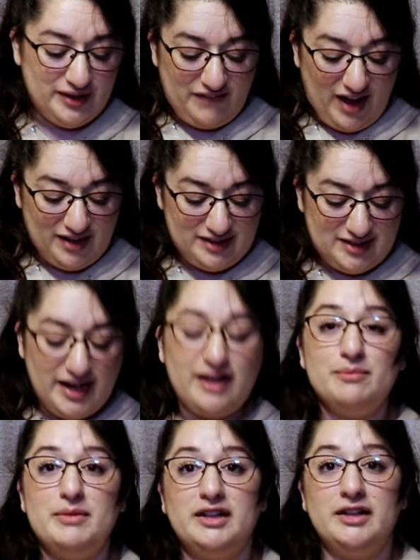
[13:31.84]

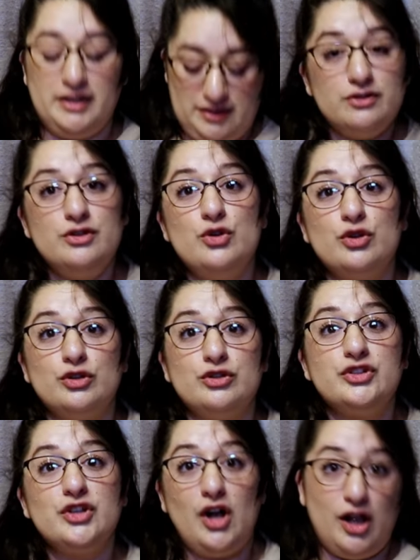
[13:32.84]
foxtail millet
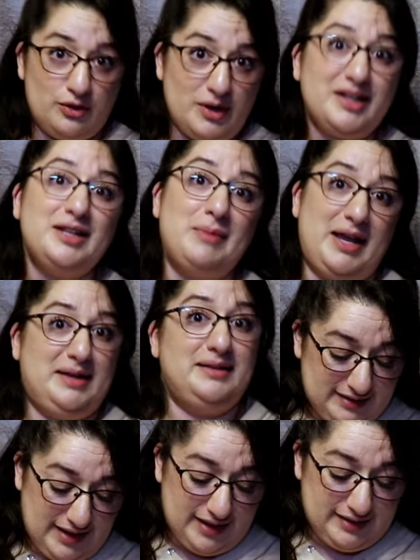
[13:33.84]
noodles already made.
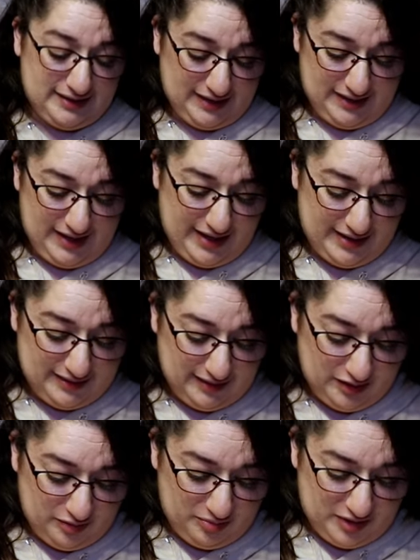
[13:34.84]
Yes, it has a
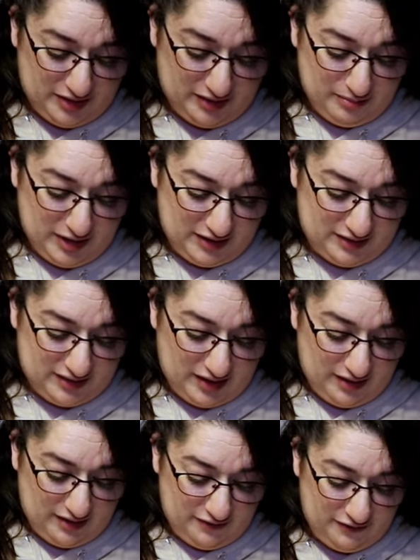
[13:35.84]
little bit mix
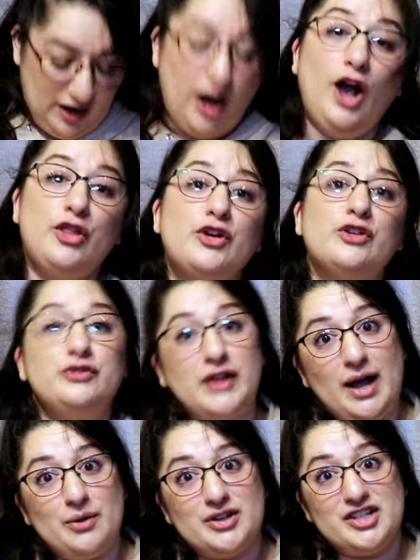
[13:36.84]
of other
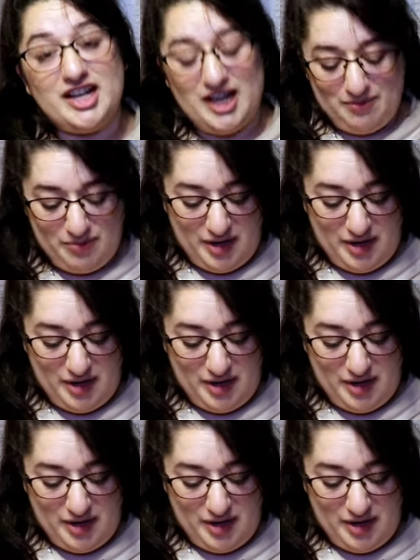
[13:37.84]
flours in it,